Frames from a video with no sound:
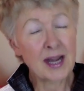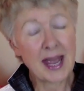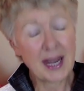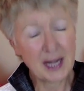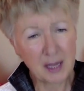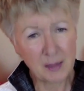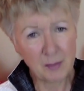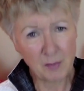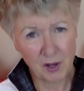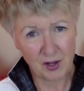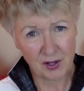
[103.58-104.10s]

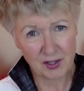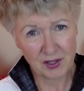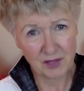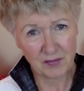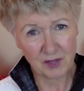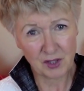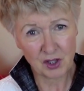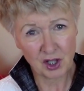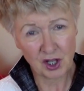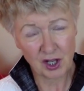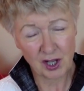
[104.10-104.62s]
any part
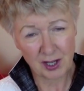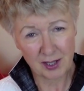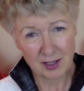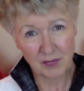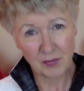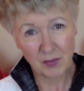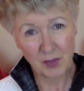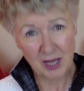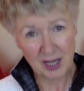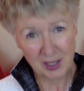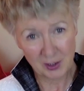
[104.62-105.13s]
of the chart,
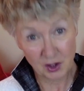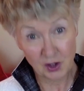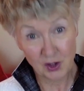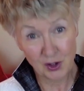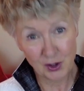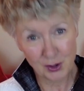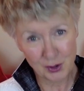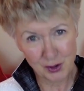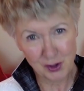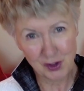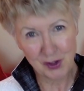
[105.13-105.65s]
if we had to
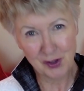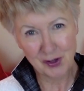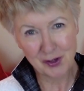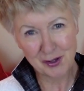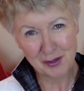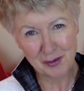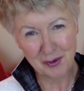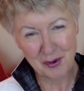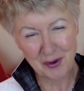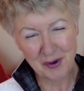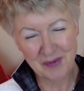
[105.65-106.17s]
just
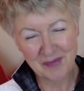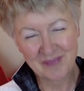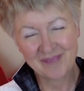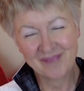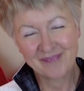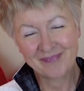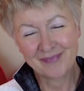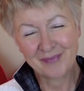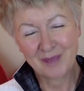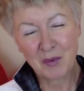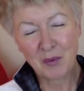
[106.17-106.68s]
choose
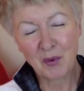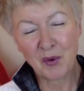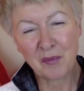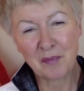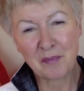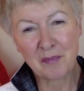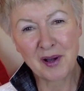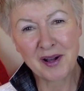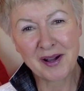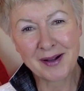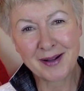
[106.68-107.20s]

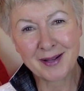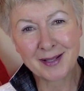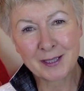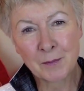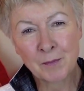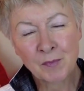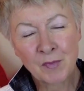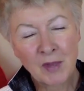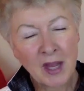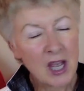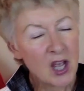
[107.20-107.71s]
one part.
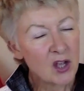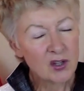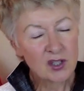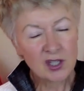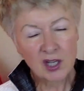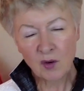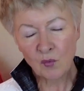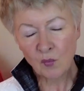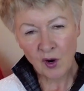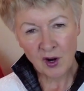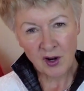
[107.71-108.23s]

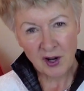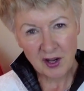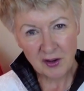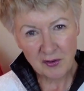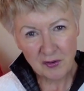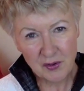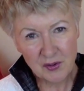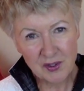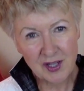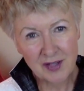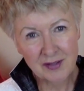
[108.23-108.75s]
Don't worry
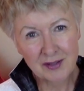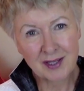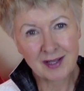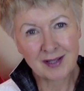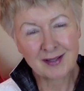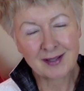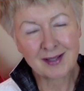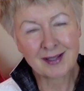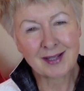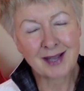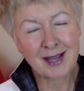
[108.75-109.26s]
if you don't
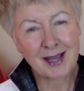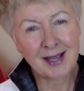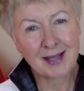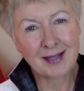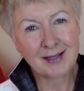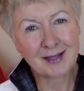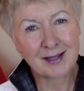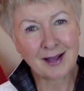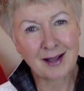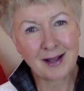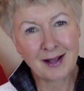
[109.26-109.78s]

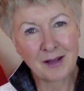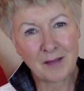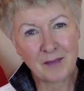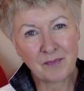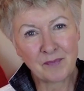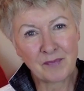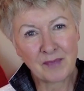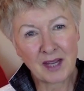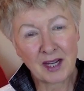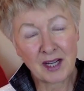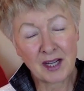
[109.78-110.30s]
understand
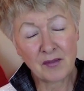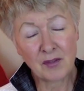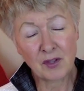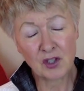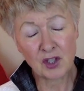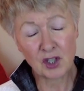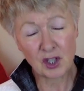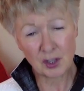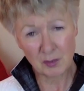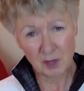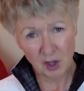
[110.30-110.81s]
any of the
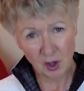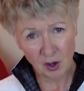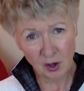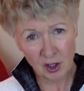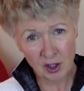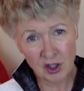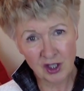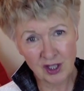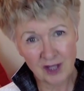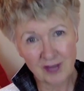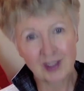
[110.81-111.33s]

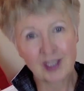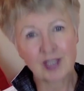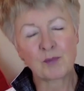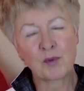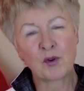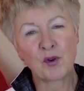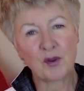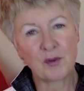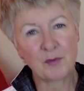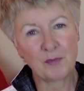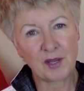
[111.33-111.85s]
terminology at this
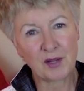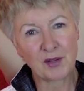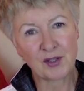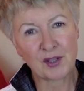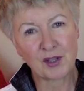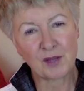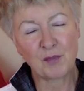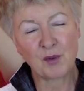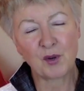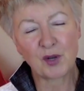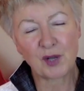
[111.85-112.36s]
point, because
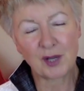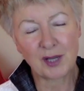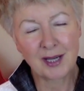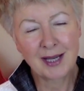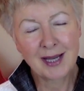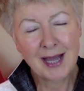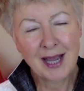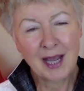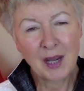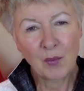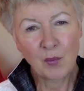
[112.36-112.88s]
the book
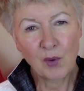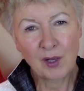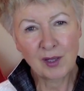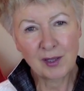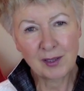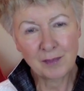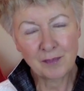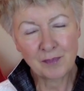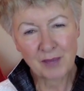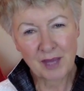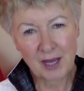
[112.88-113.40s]

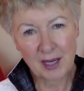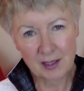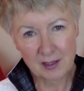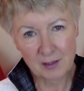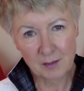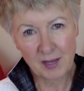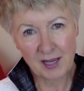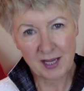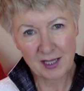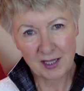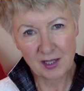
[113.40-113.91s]
will
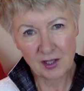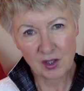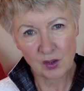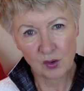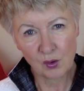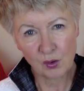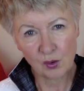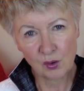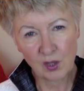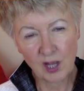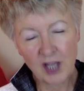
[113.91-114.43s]
explain it
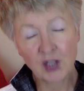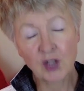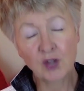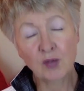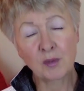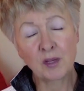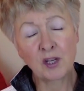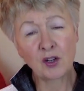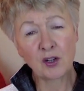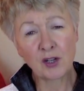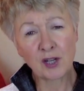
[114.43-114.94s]
all. And
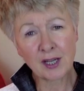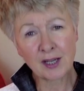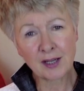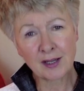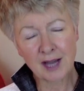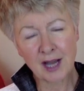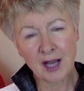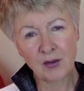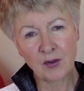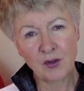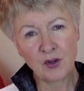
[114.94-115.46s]
you'll be looking
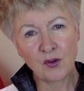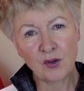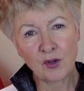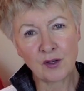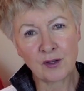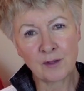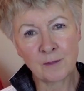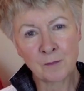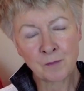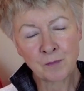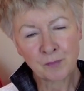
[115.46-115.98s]
at how you
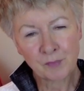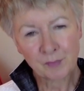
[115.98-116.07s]
can